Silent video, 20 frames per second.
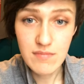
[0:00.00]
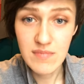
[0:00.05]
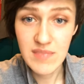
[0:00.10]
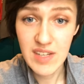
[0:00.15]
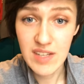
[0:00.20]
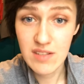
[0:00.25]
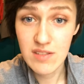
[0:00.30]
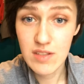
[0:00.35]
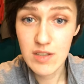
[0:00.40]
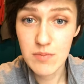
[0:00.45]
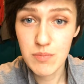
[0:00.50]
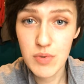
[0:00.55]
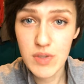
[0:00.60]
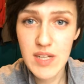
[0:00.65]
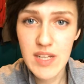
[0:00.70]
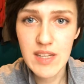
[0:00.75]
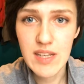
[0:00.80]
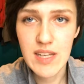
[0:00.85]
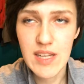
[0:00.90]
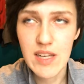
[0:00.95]
as you're
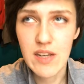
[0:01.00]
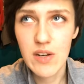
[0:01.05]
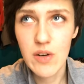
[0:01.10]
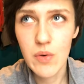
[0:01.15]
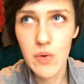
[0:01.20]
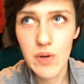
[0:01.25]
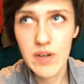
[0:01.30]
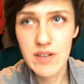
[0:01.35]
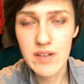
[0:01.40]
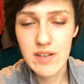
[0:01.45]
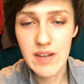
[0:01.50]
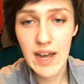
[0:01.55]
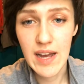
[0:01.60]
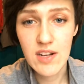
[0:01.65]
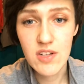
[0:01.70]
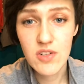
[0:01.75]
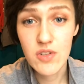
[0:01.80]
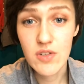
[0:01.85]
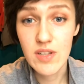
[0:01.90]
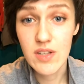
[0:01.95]
breathing, you're going to
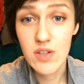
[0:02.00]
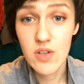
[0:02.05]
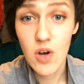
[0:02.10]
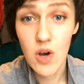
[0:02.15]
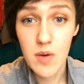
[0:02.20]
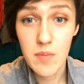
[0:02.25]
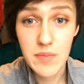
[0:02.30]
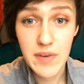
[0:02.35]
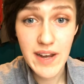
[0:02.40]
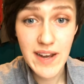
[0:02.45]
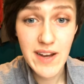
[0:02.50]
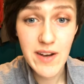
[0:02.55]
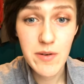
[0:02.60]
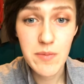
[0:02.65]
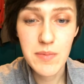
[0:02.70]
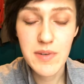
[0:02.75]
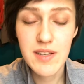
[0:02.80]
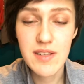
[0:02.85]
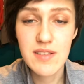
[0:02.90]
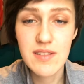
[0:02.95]
naturally calm down
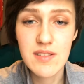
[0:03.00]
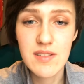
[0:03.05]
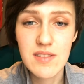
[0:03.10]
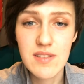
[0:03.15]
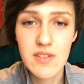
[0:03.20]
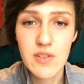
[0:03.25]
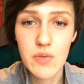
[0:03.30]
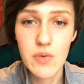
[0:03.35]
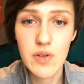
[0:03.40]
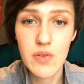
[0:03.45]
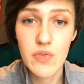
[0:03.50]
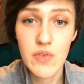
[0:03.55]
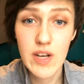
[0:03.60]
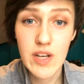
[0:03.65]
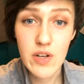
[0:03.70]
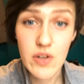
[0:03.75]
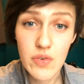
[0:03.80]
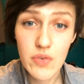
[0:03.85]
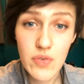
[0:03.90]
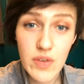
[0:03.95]
because your
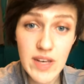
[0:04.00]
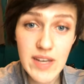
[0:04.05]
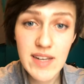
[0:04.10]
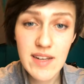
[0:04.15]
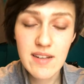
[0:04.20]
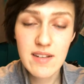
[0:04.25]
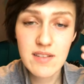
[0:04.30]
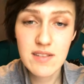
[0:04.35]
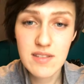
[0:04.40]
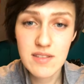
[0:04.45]
fight or flight,